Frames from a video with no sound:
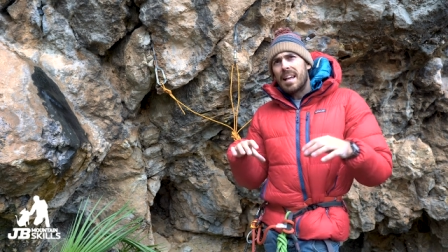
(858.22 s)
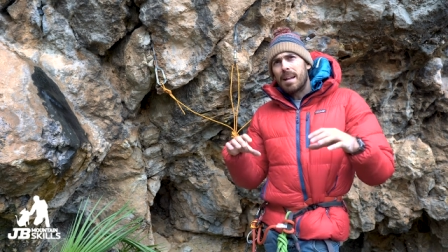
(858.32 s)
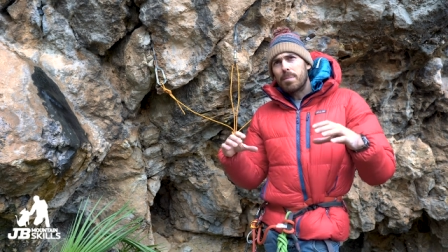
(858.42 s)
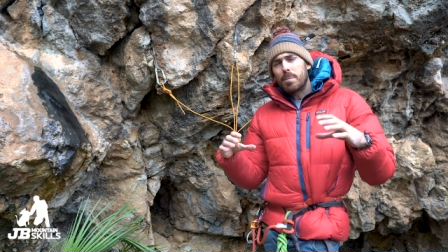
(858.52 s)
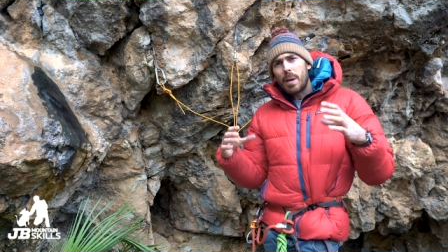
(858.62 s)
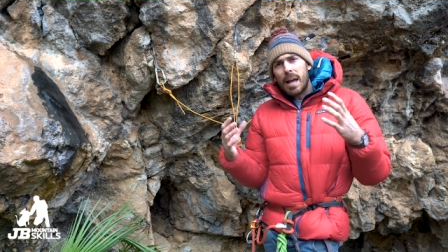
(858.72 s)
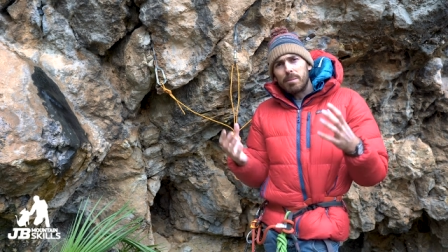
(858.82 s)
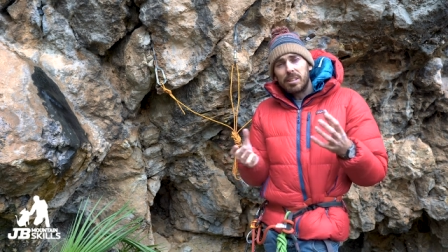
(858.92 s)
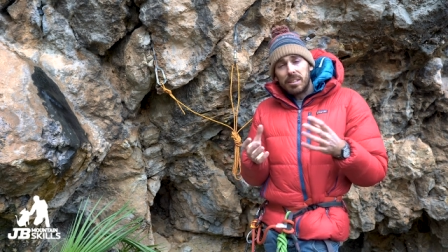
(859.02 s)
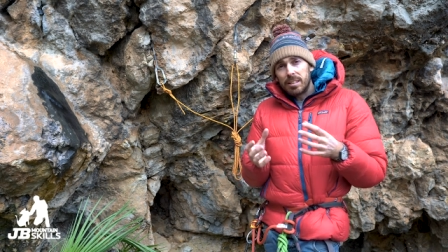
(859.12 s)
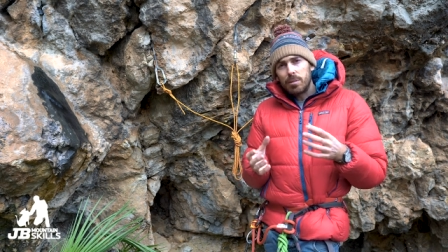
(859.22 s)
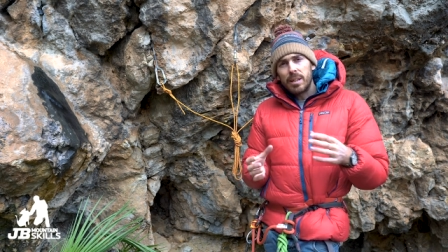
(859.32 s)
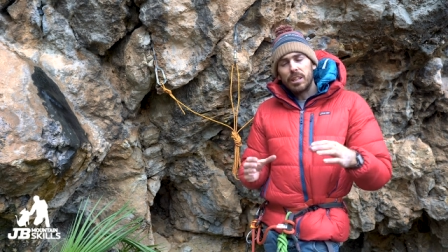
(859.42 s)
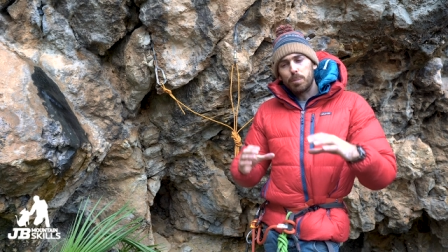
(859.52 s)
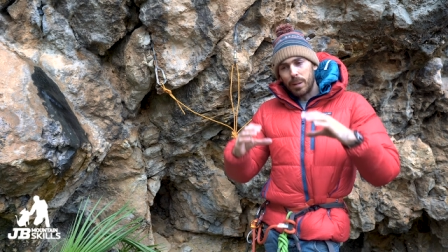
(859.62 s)
and perhaps it's still
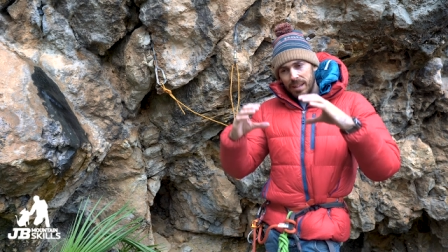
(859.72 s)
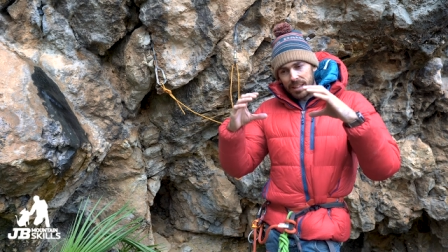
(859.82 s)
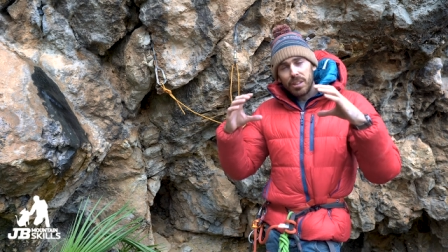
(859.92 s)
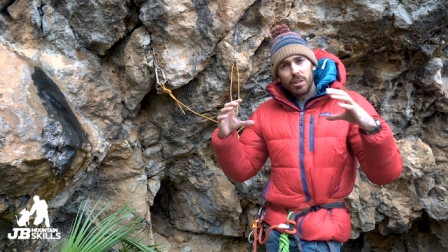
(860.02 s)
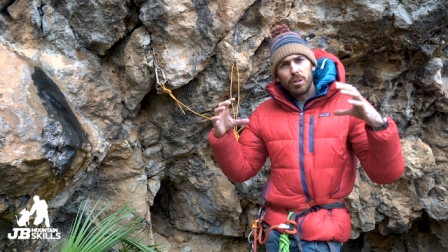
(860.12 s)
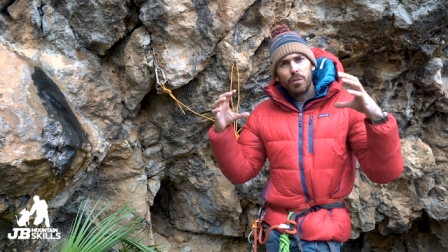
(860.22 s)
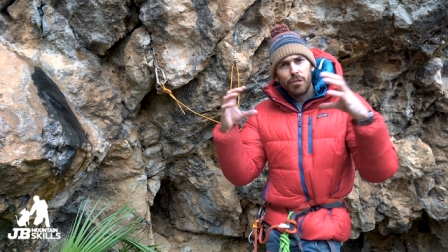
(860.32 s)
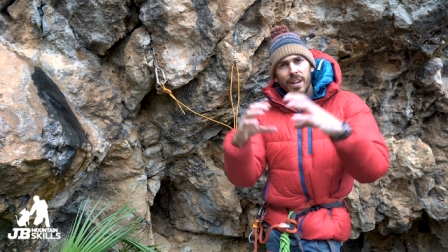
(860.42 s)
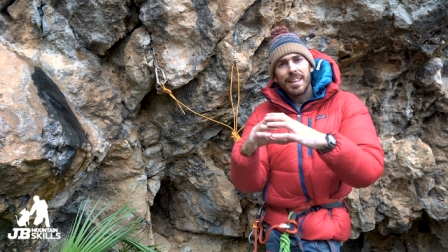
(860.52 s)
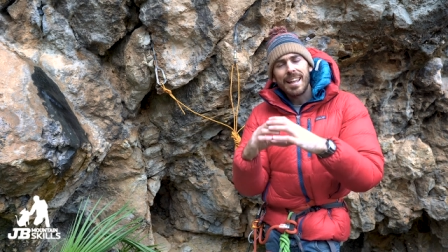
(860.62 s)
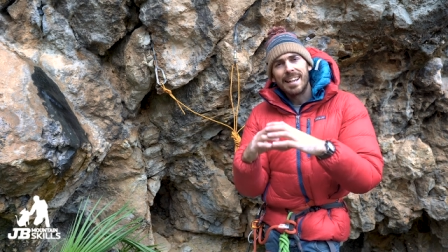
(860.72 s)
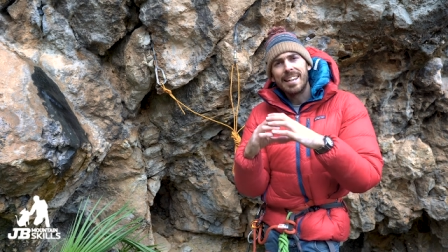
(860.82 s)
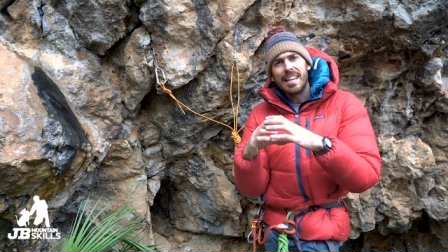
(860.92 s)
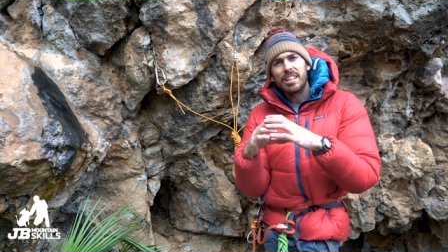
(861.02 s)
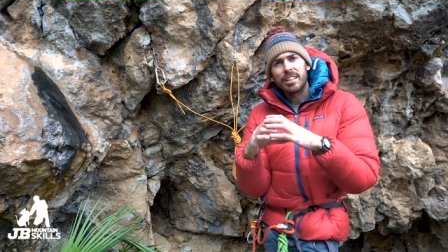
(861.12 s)
niche, but you fit that
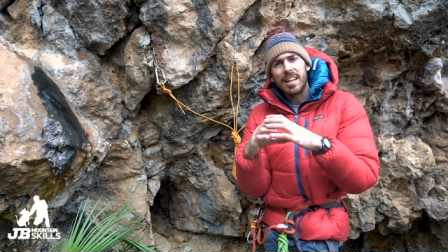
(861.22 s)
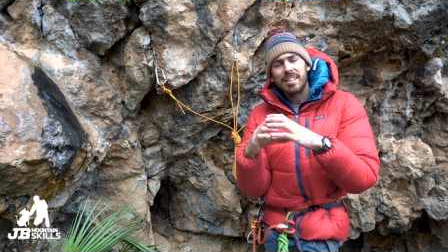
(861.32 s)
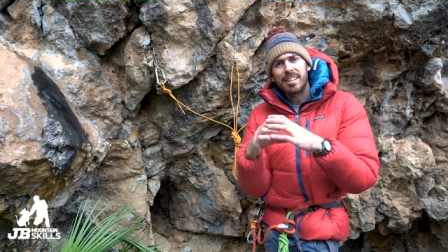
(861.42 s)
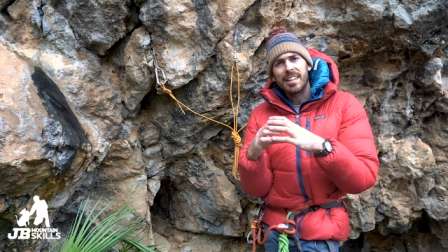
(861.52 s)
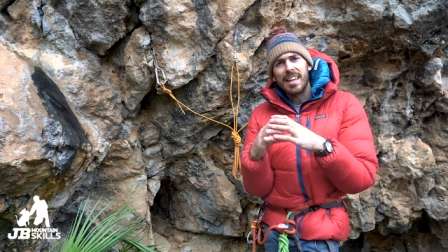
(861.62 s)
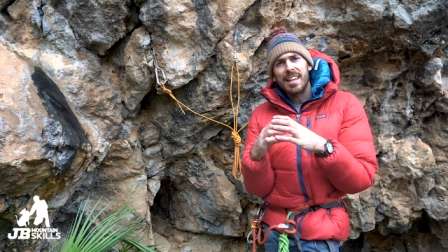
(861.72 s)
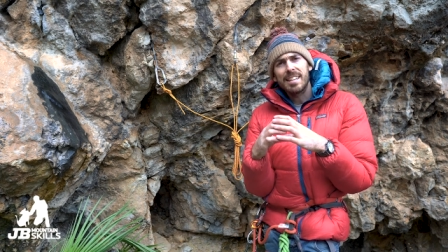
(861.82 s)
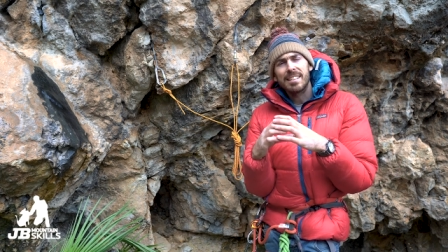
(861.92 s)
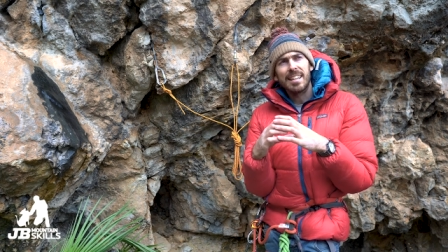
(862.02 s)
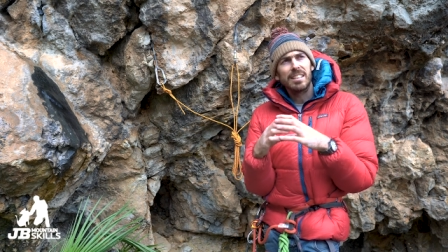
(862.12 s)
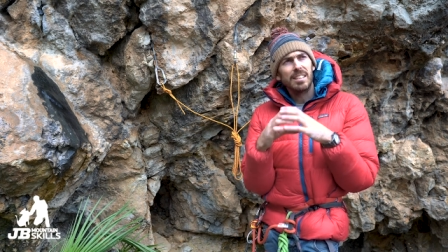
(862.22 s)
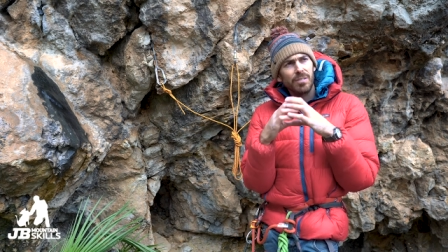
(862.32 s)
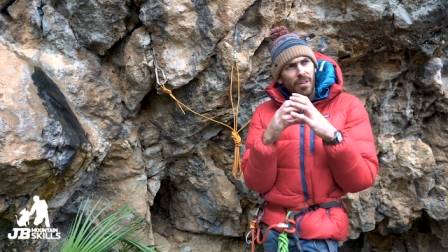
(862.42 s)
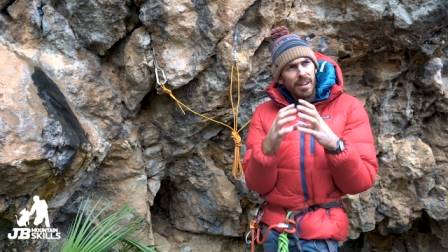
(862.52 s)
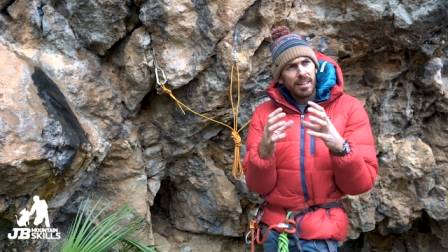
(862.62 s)
niche, and that's the key, isn't it? It's
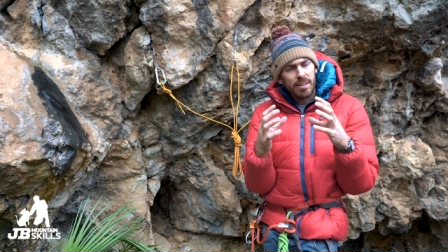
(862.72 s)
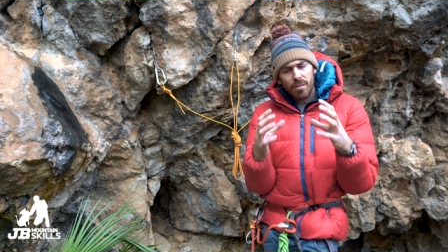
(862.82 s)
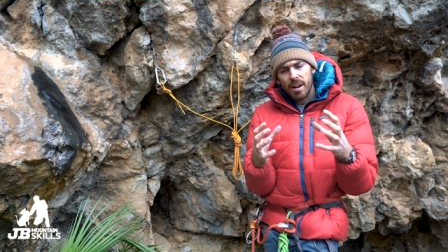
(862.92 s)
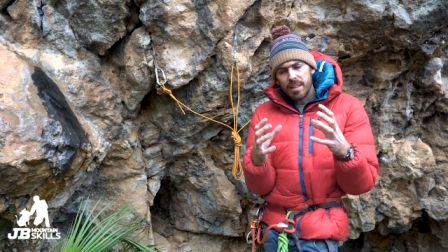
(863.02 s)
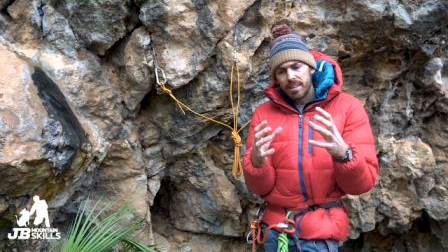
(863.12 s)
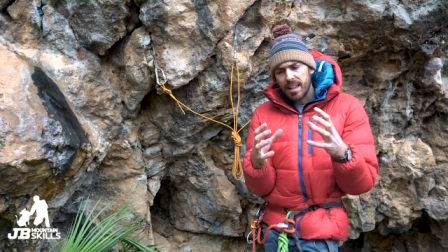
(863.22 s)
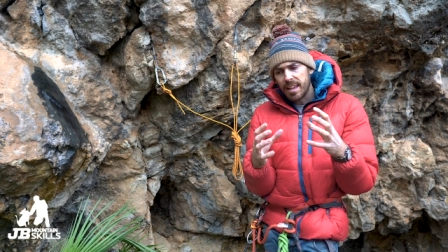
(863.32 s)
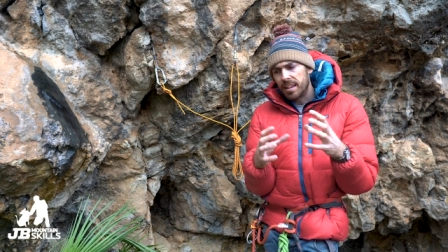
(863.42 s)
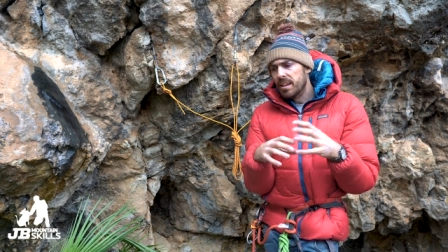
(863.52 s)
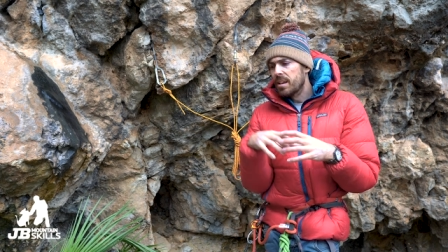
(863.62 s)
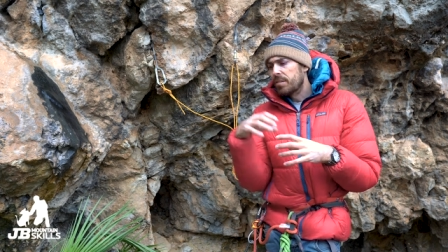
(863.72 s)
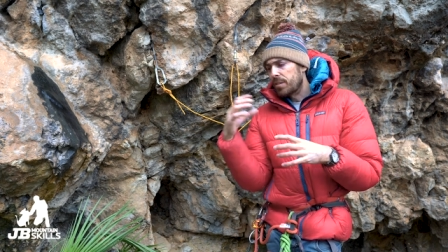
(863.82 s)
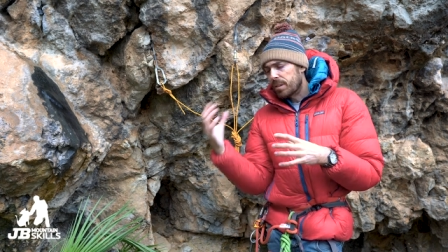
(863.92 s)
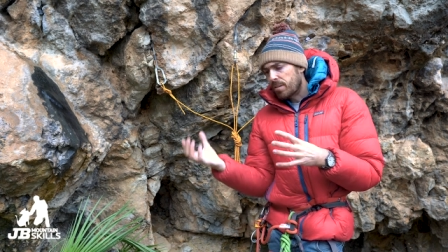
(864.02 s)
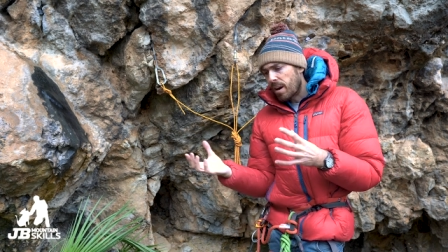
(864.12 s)
just finding the right thing
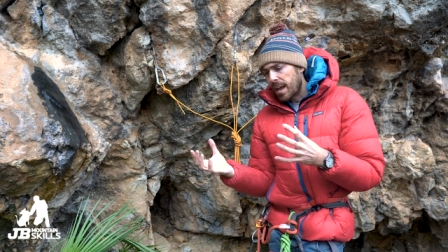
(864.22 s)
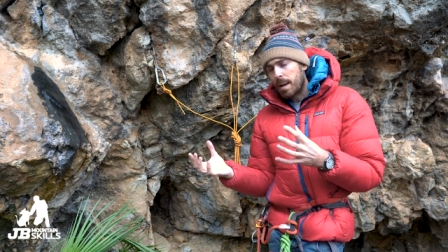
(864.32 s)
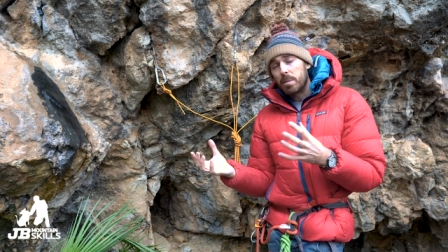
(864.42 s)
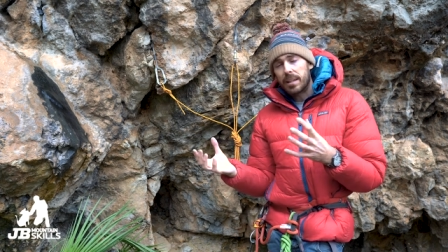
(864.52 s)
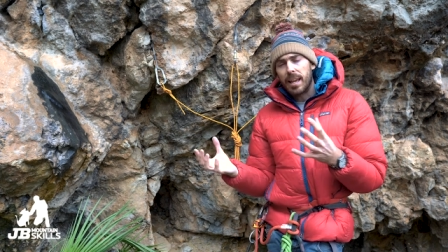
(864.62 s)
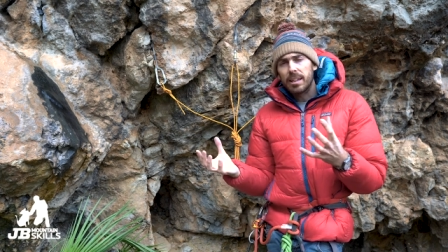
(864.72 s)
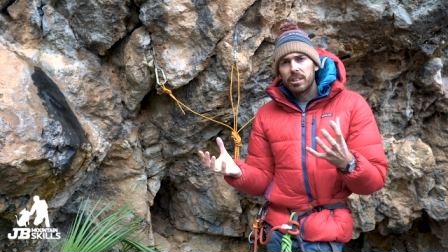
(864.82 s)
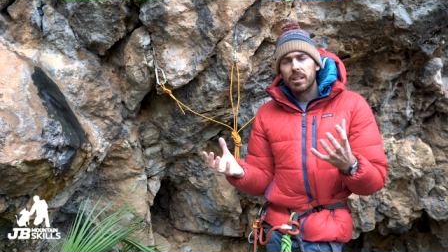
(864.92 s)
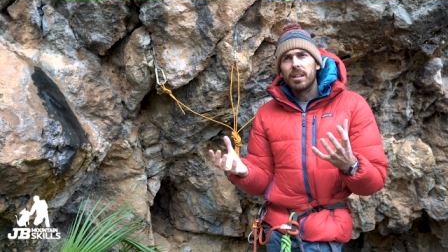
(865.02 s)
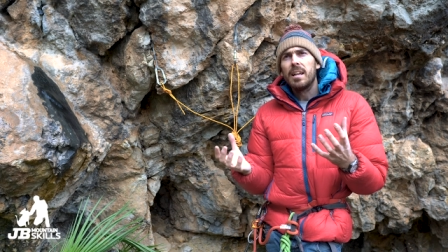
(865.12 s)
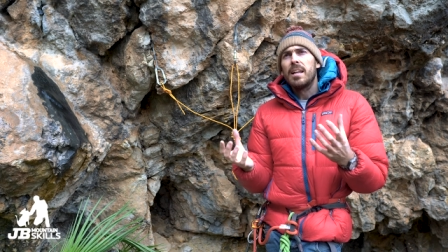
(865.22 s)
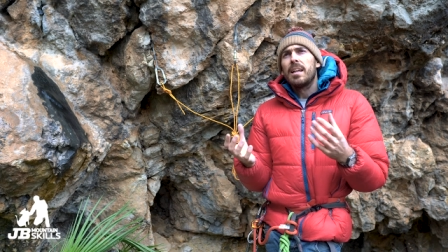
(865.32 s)
for the right application.